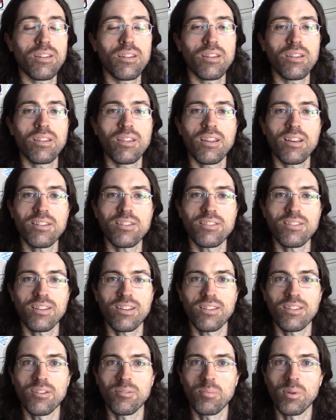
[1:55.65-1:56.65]
that's
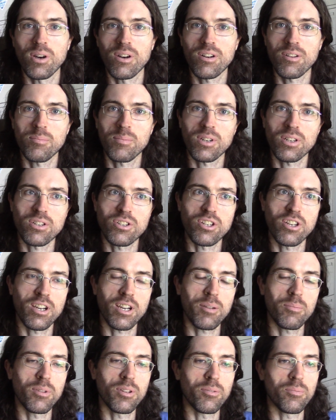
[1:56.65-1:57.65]
not the part of my
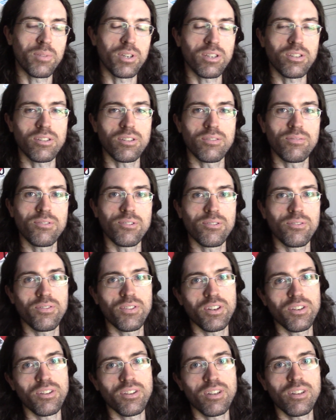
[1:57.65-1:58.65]
job that makes it
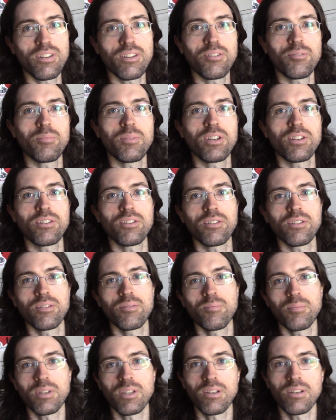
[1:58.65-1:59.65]
fulfilling, that makes
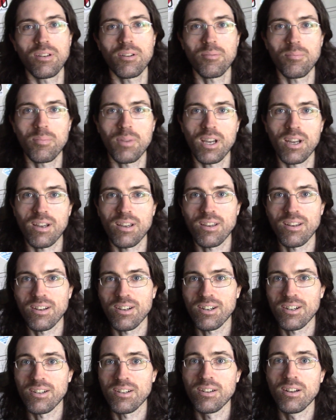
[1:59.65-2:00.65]
me come back
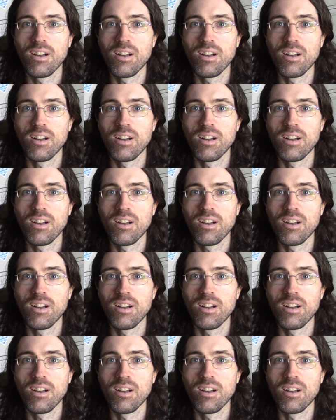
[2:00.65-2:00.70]
here